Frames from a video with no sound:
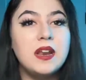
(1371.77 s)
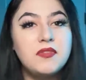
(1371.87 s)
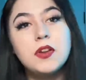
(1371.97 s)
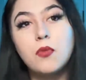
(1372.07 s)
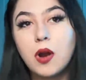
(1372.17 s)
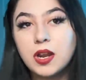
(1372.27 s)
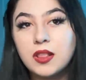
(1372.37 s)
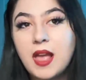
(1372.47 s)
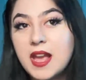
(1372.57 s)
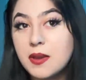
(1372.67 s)
if you want to
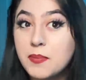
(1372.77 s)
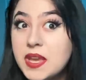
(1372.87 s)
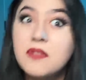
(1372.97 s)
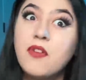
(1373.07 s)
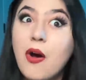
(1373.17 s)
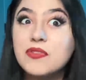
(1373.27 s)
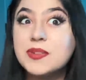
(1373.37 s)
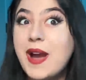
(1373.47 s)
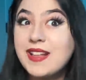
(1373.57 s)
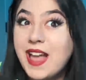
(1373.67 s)
like be involved
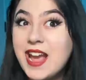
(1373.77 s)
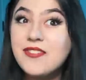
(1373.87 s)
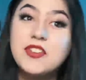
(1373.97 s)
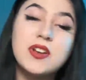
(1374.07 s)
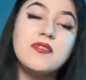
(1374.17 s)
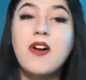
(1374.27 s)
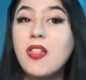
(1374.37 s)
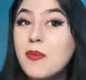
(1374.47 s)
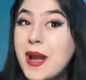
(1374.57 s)
in my life, you can follow my